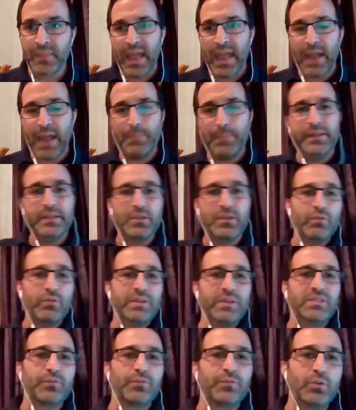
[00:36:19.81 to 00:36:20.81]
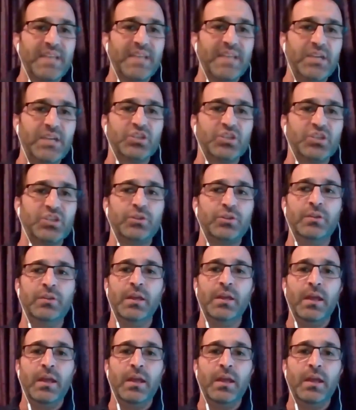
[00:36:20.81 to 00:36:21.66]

how many degrees of rotation